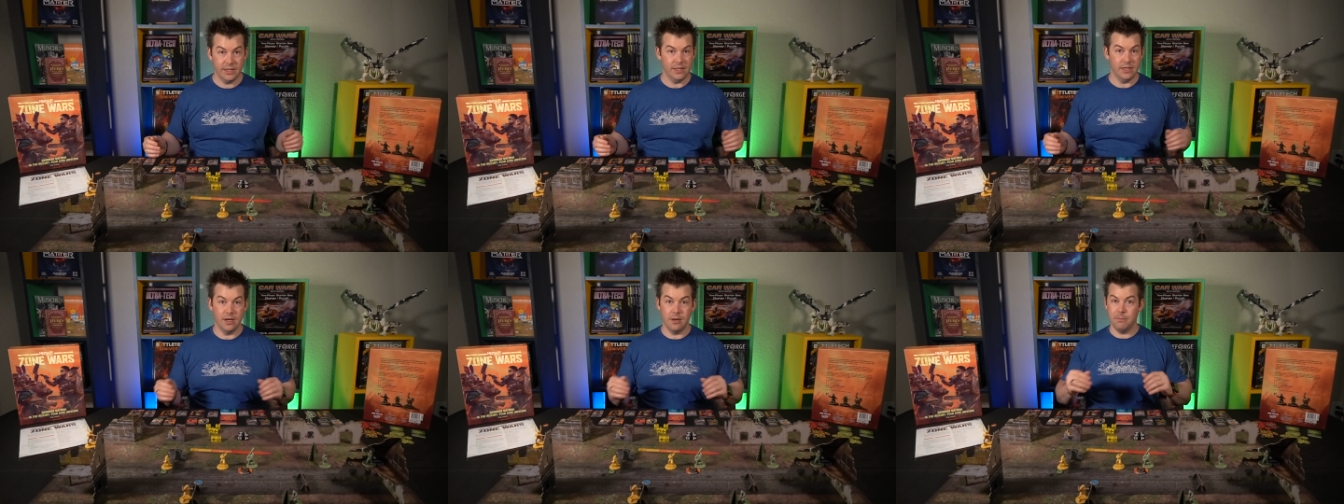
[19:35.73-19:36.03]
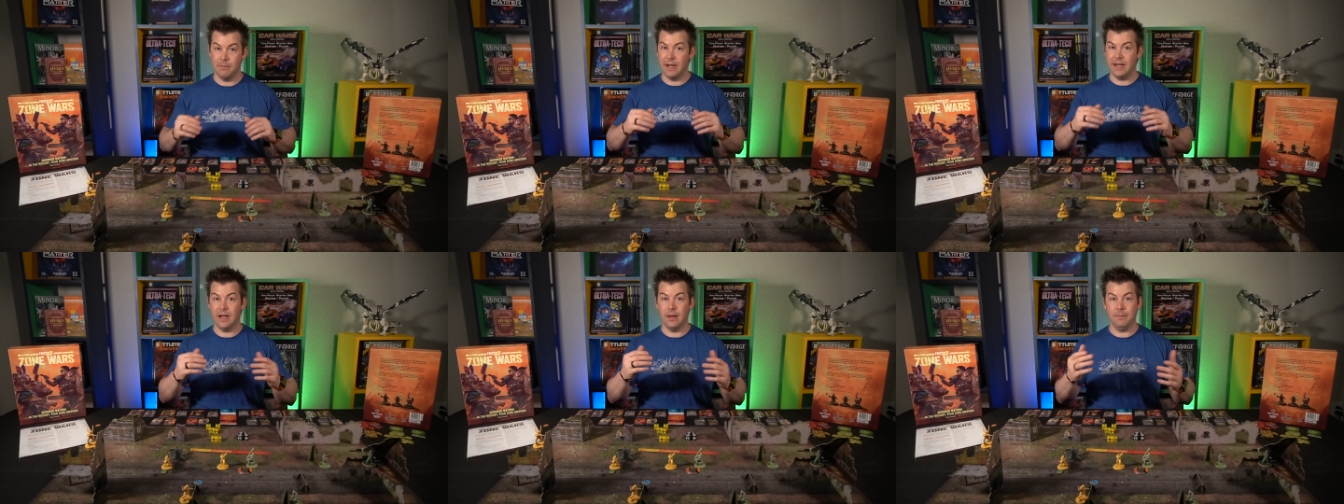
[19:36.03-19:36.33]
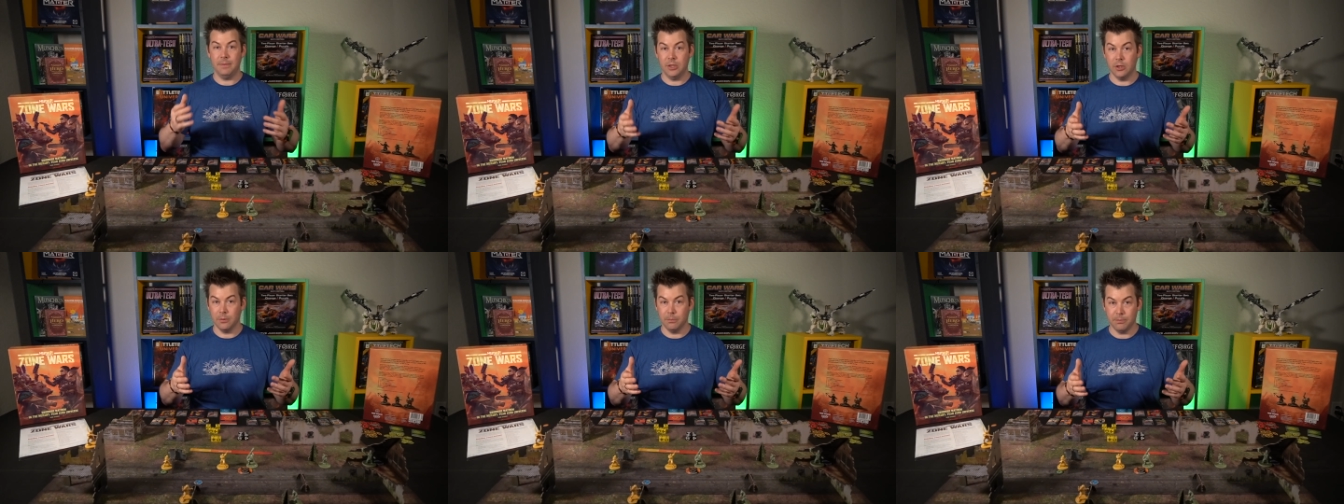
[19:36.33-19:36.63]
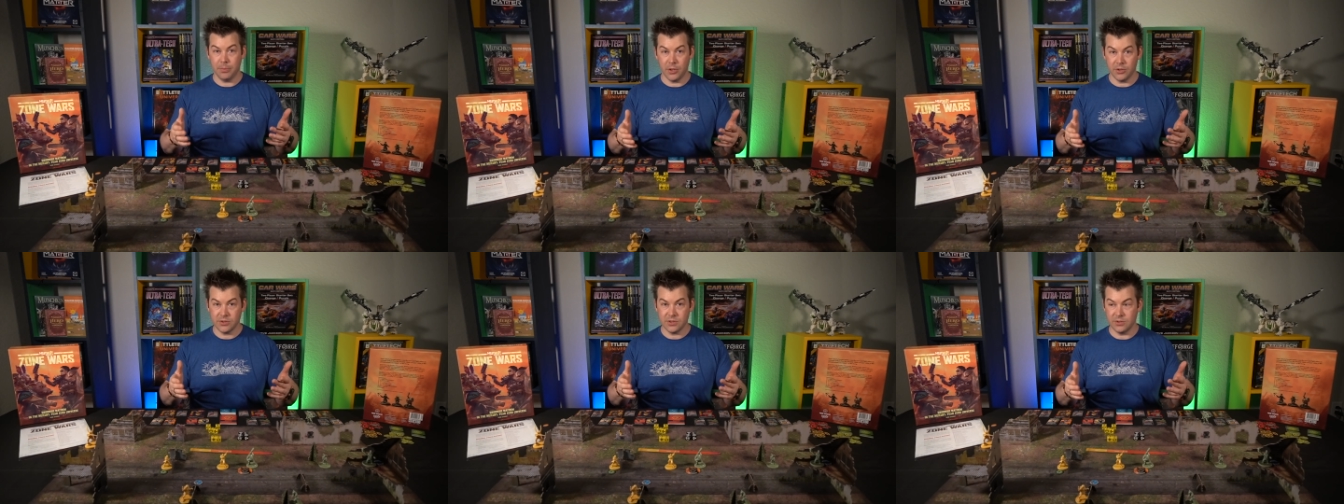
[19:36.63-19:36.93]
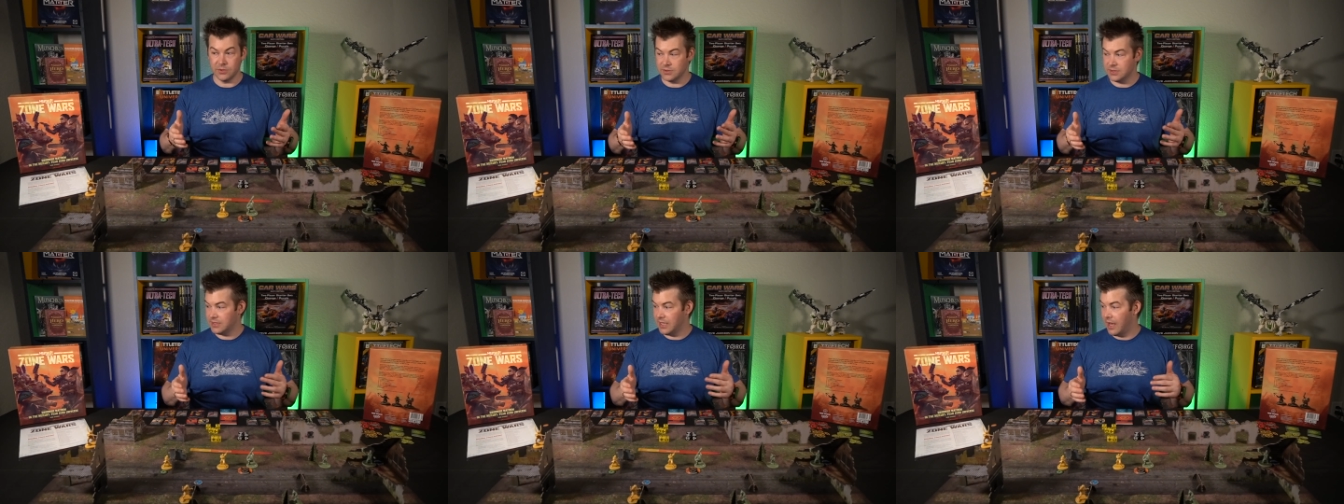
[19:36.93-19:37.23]
You know, might not be your
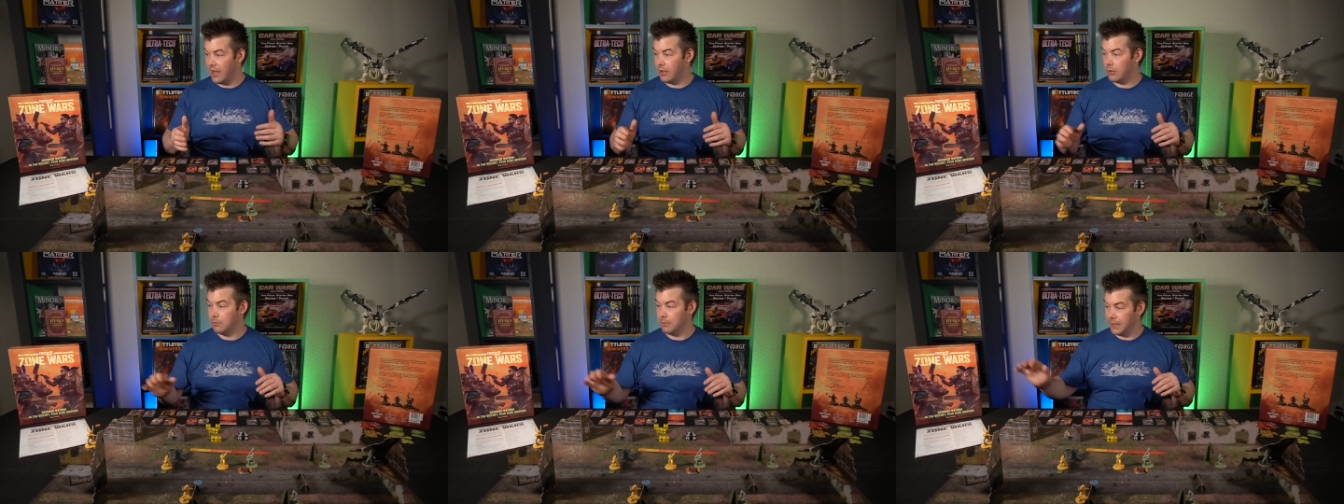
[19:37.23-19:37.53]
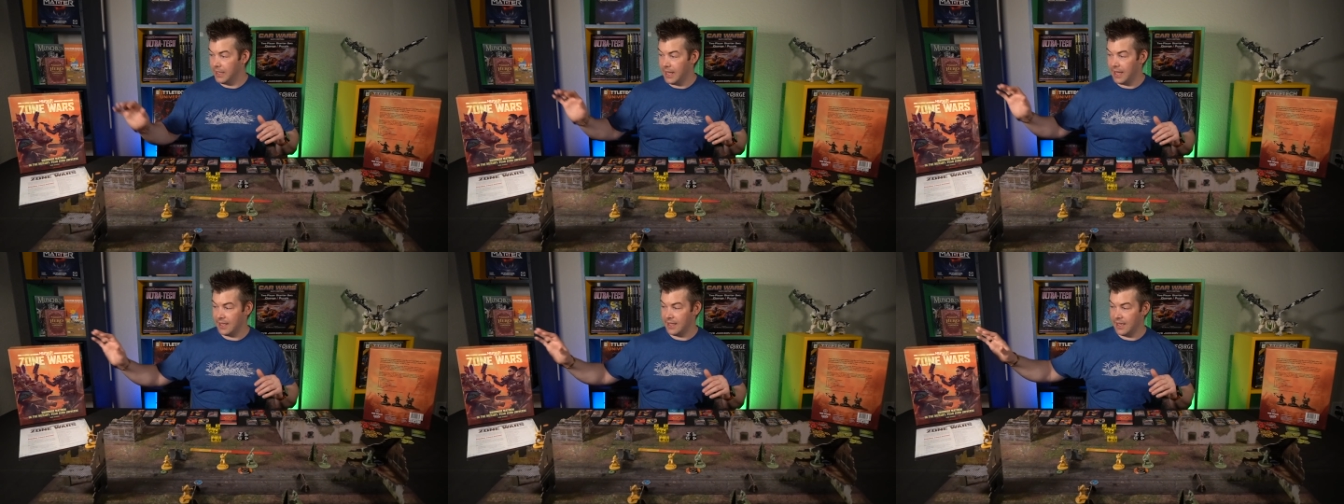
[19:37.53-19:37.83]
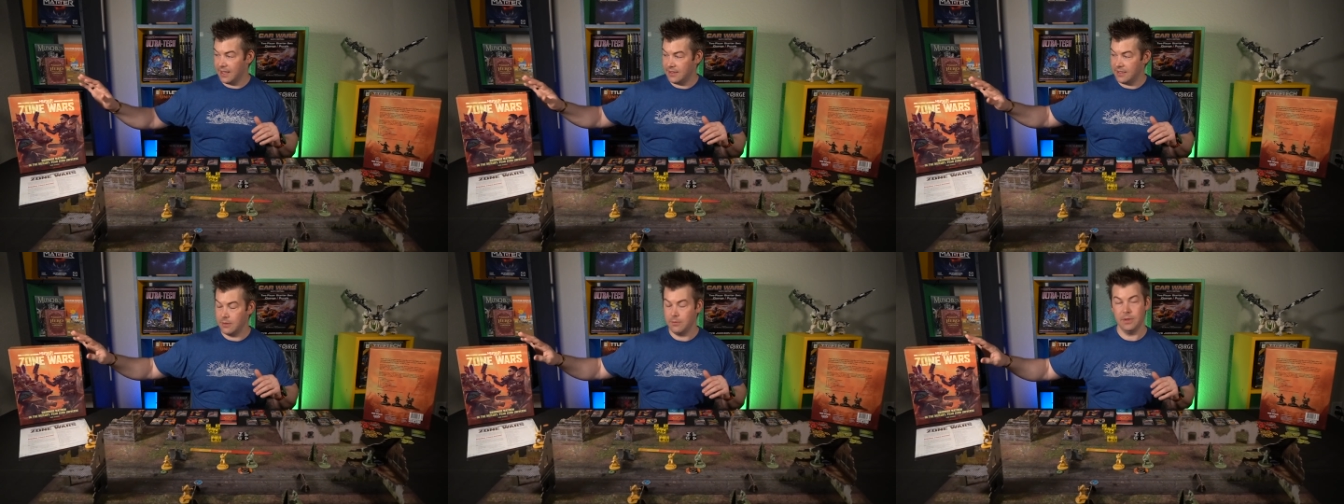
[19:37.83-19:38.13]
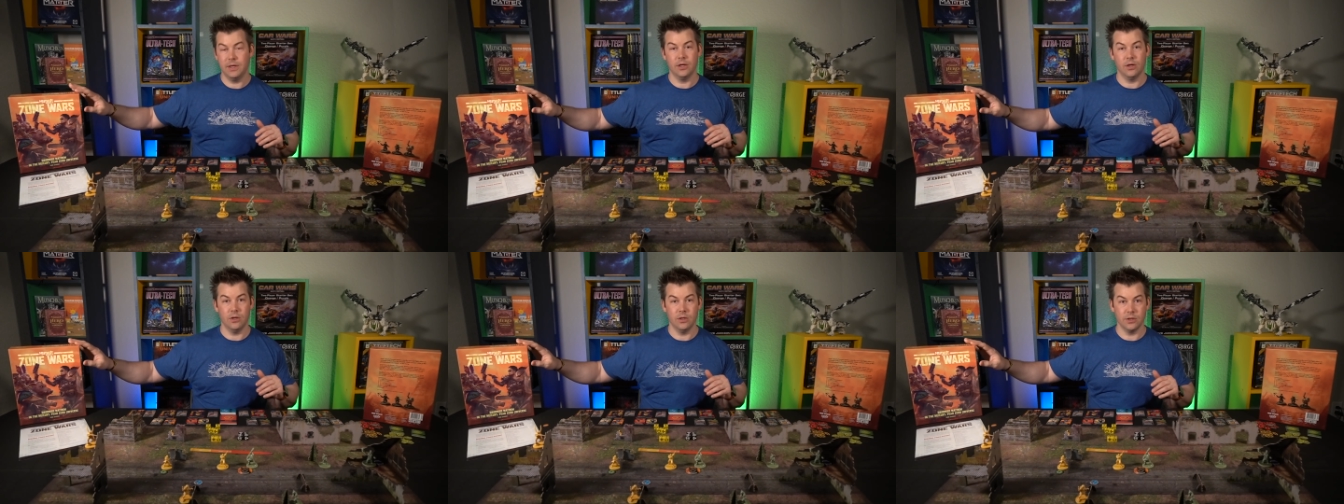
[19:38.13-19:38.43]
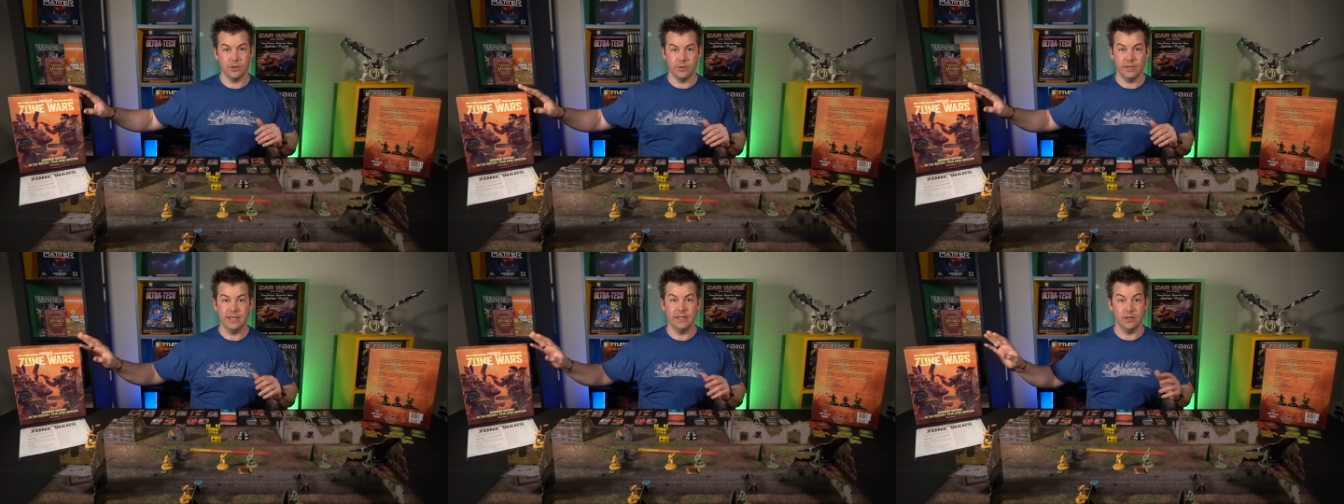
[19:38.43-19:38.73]
personal style, but I think we can all
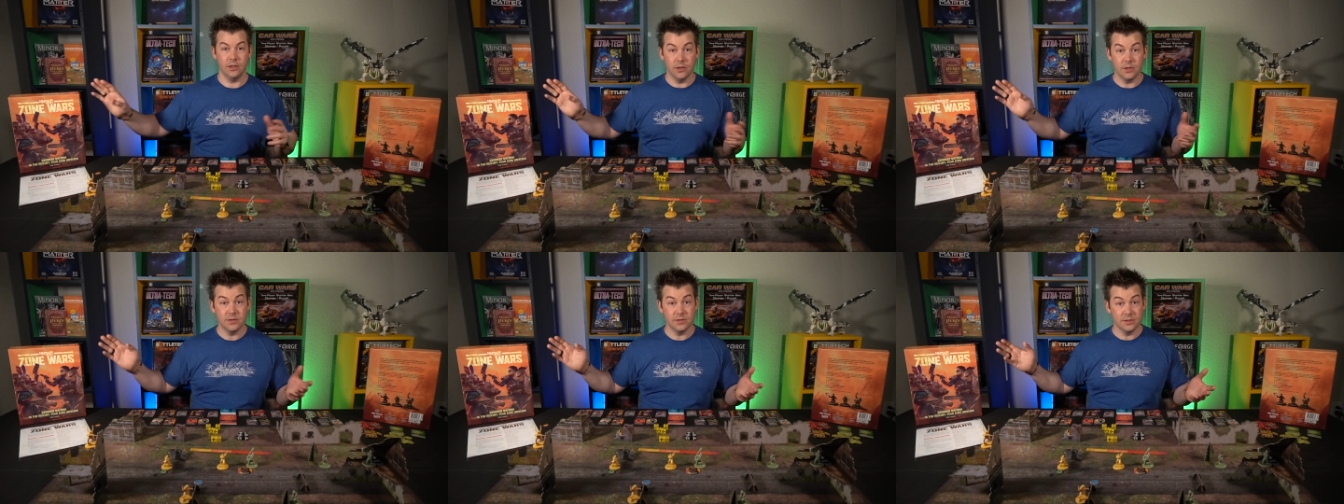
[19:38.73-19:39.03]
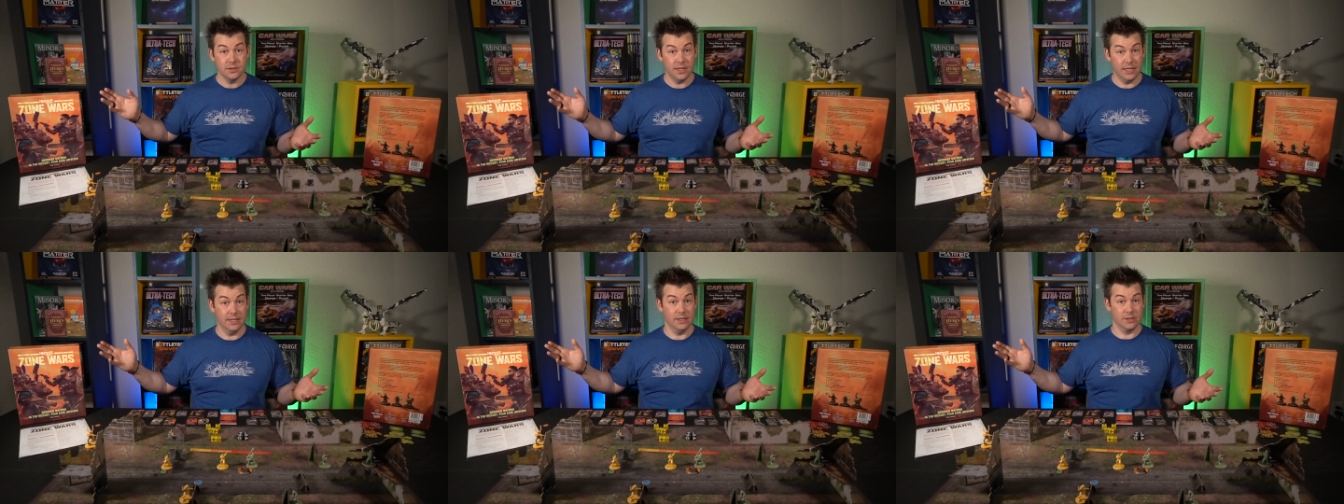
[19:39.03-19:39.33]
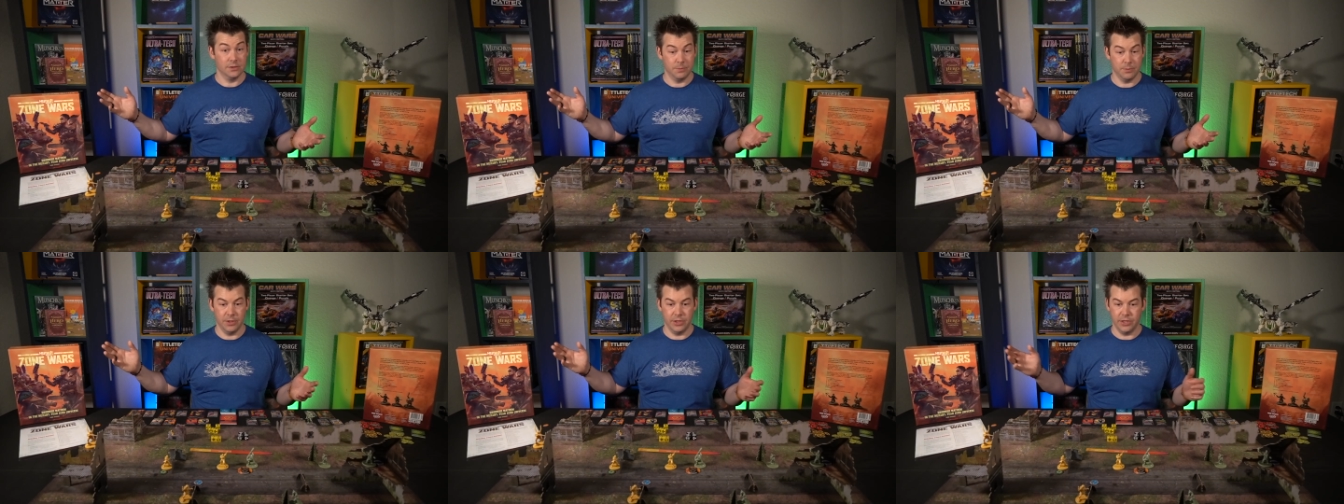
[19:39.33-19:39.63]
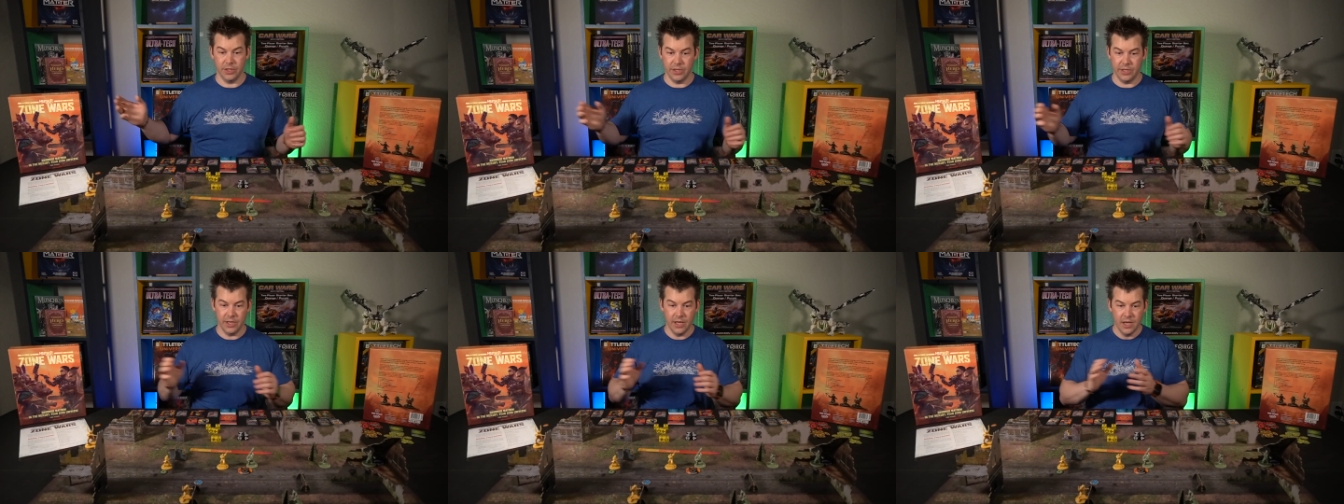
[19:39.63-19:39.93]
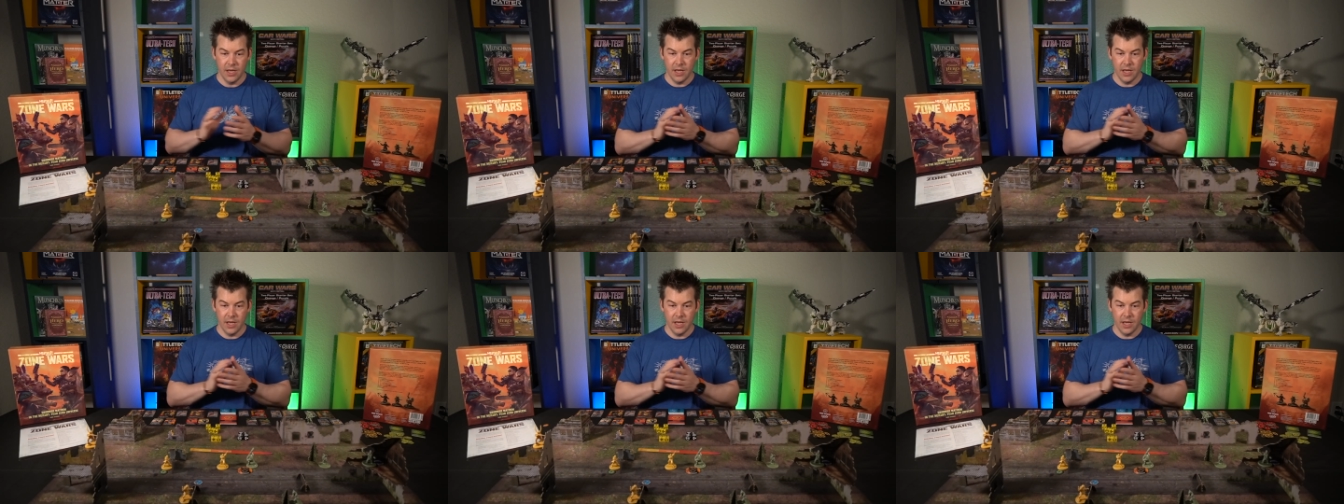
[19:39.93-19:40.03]
agree it looks pretty good.